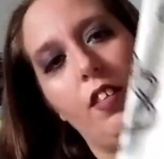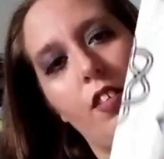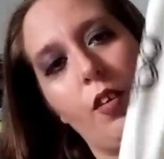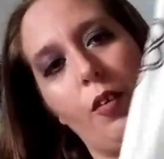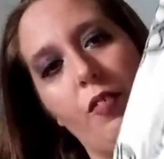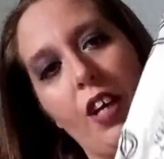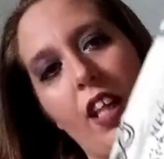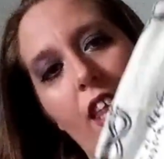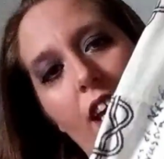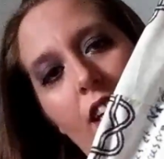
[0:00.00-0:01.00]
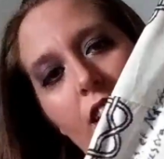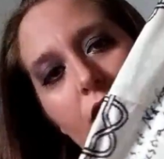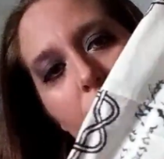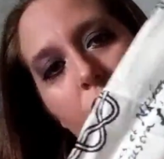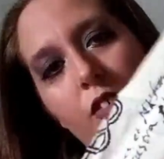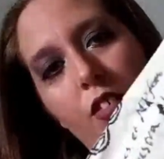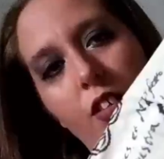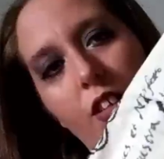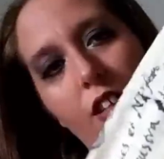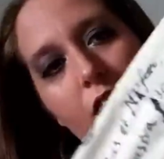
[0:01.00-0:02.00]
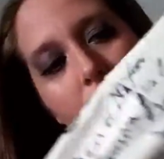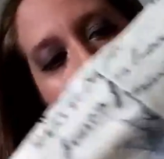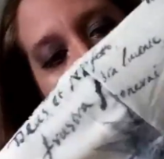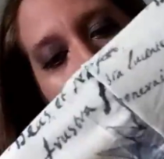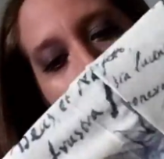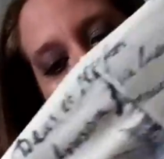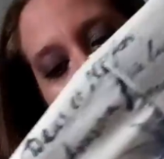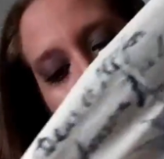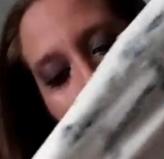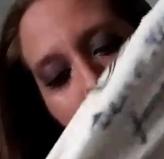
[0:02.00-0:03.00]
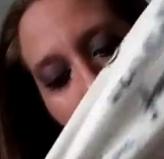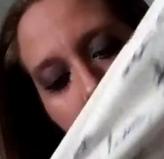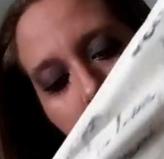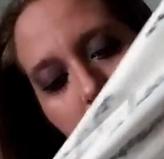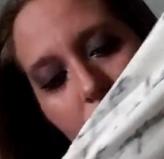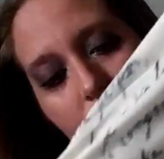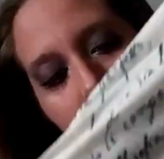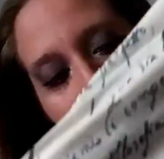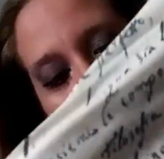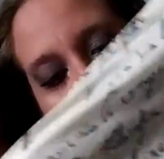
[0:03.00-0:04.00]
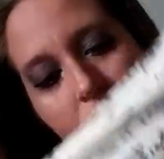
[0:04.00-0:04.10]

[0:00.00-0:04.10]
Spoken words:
So we've got, like, you know, the sun, and then just